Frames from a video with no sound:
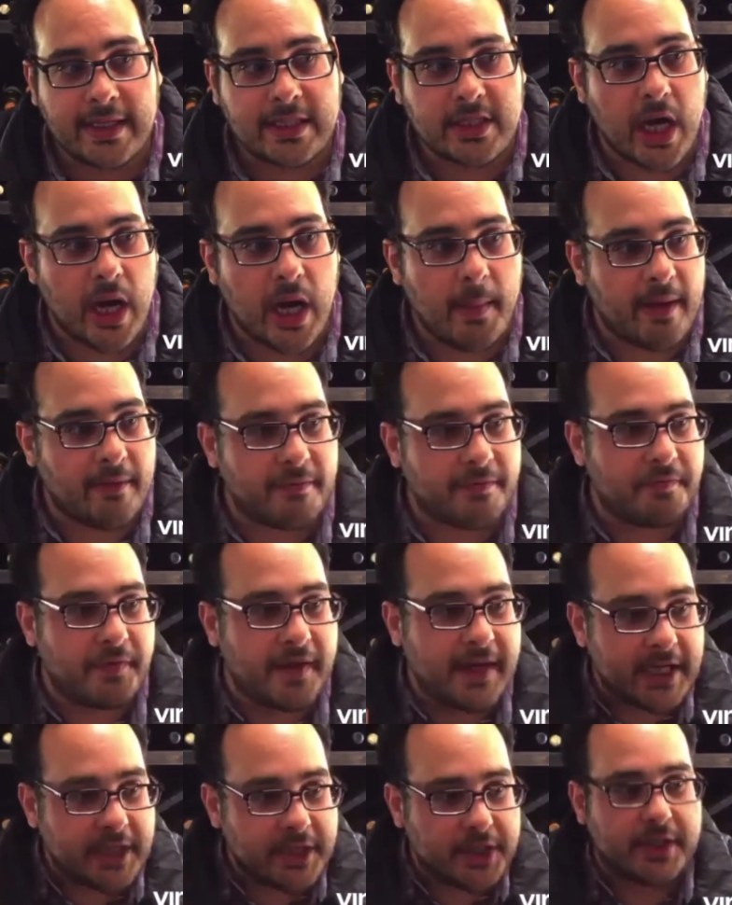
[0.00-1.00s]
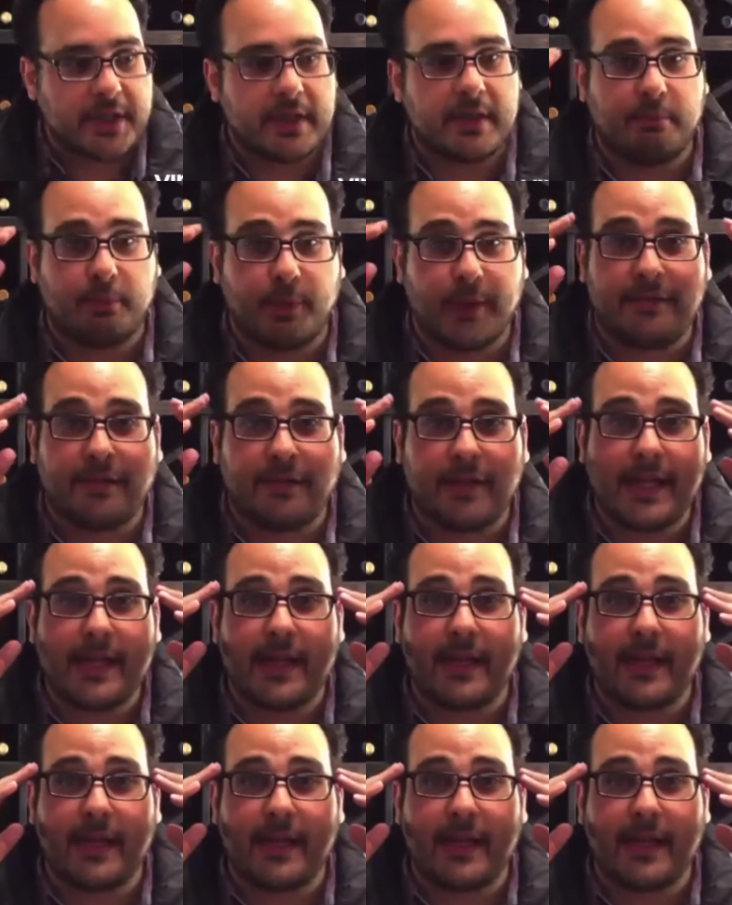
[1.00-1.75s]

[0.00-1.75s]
talk about finish briefly,